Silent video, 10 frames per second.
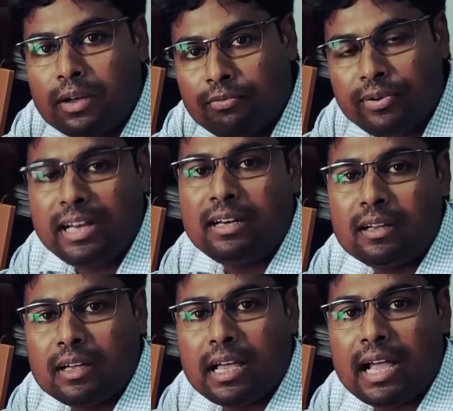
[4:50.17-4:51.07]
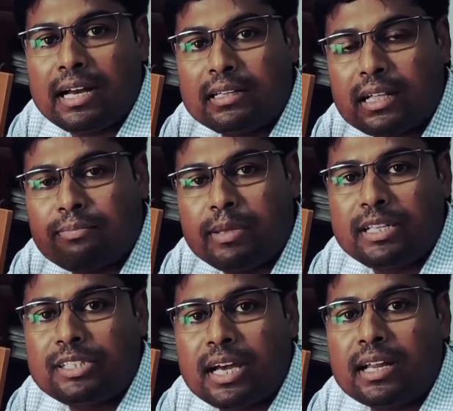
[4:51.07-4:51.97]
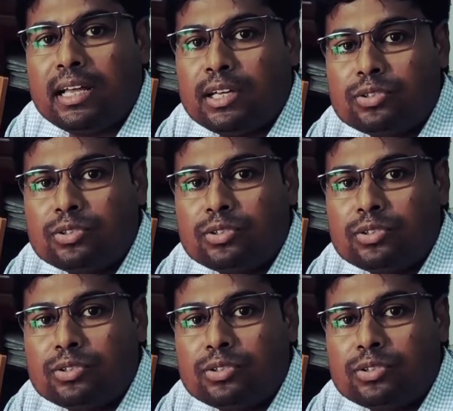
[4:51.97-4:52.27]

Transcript: field and the picture,